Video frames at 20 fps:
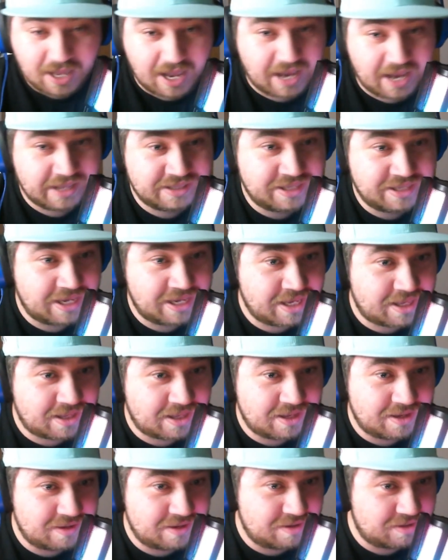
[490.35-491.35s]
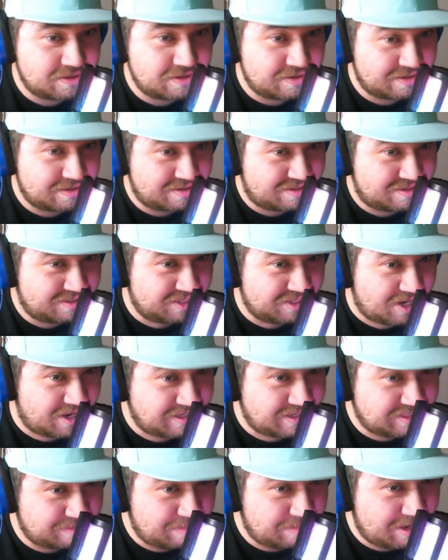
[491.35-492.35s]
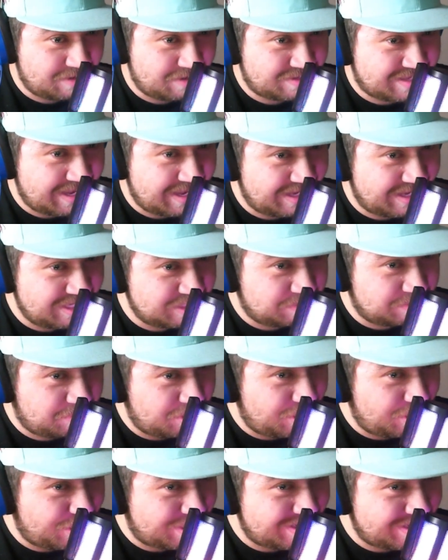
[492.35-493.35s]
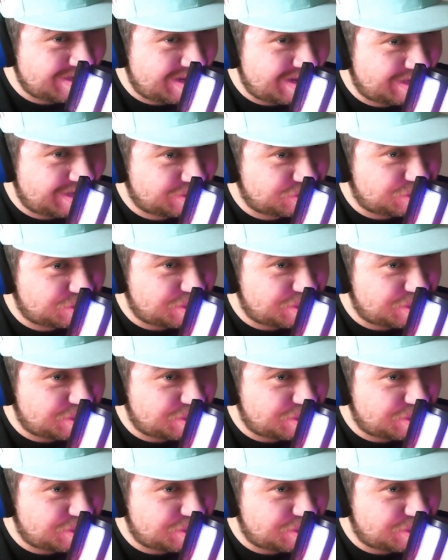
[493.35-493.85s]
I think talks about Gettysburg next